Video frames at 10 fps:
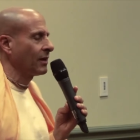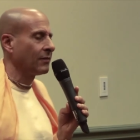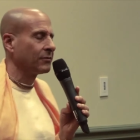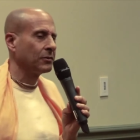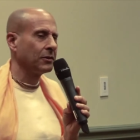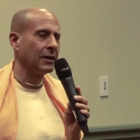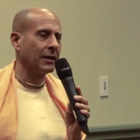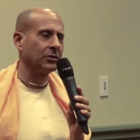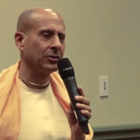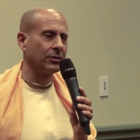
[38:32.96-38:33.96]
After the
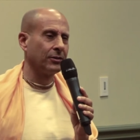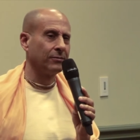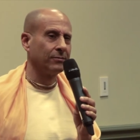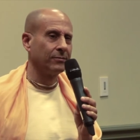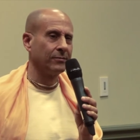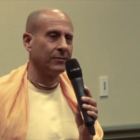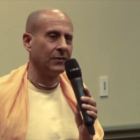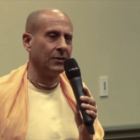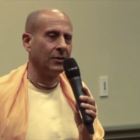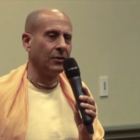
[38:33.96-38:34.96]
lecture,
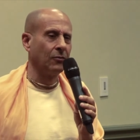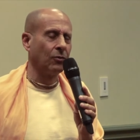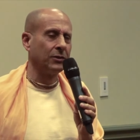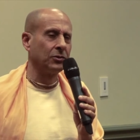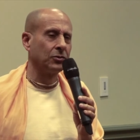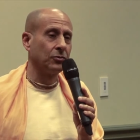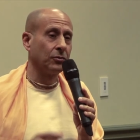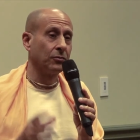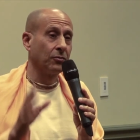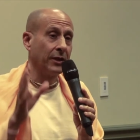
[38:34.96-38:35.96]
one
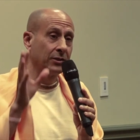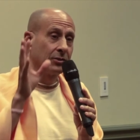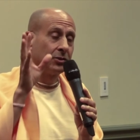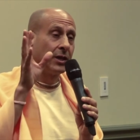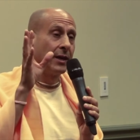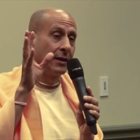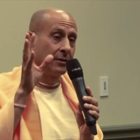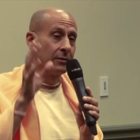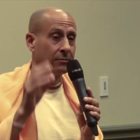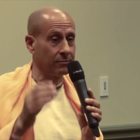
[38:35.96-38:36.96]
student raised his
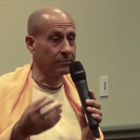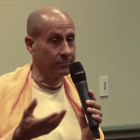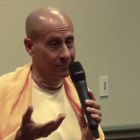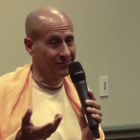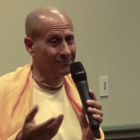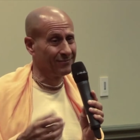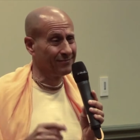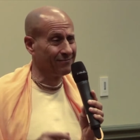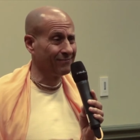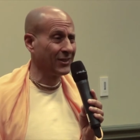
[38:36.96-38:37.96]
hand
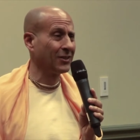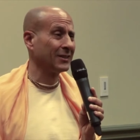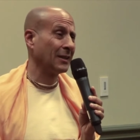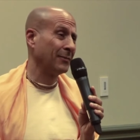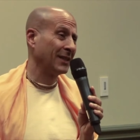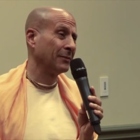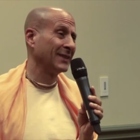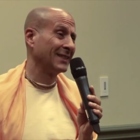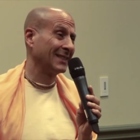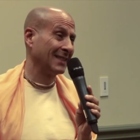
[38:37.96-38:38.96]
because I made the
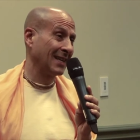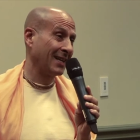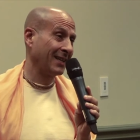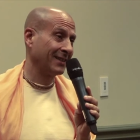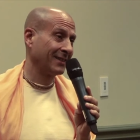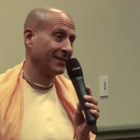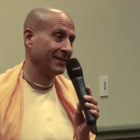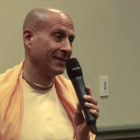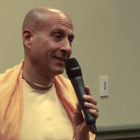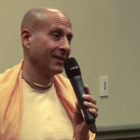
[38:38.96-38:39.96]
mistake
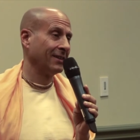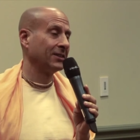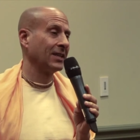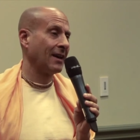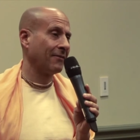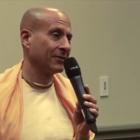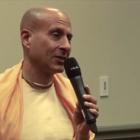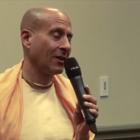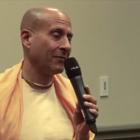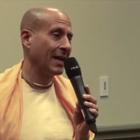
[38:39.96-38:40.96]

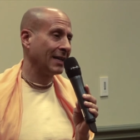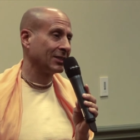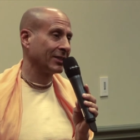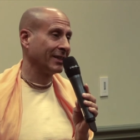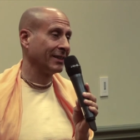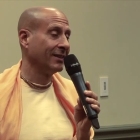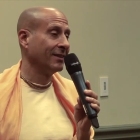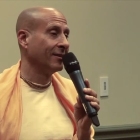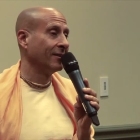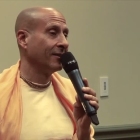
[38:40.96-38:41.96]
of asking
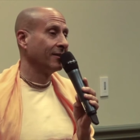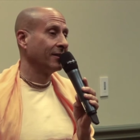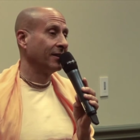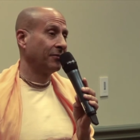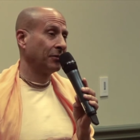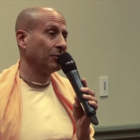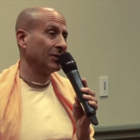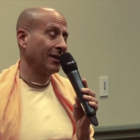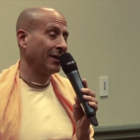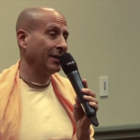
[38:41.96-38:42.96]
if there
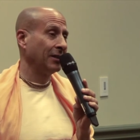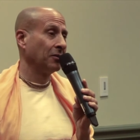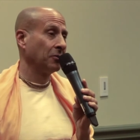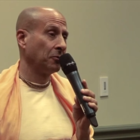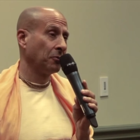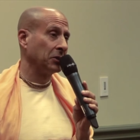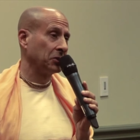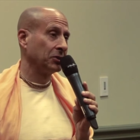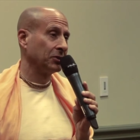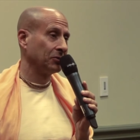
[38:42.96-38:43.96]
was any
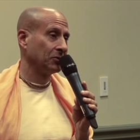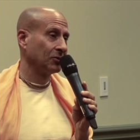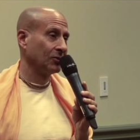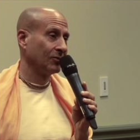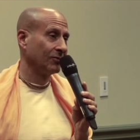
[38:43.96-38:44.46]
questions.